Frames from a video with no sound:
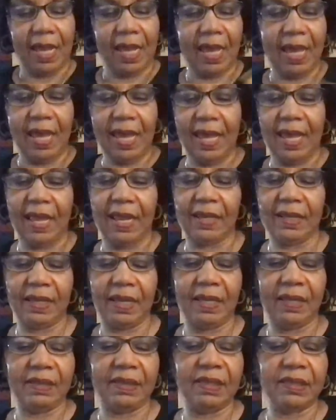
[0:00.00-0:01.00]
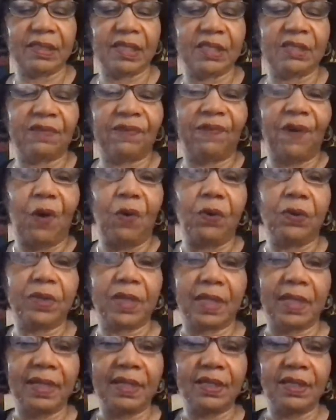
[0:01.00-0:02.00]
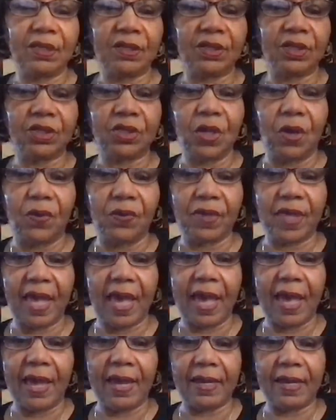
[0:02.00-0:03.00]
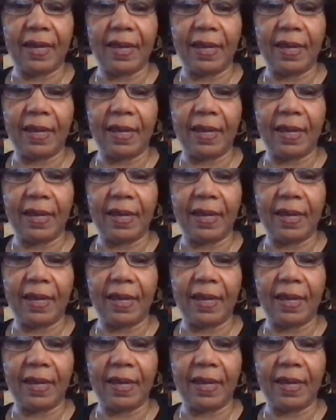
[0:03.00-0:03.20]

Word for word: and this is folded so that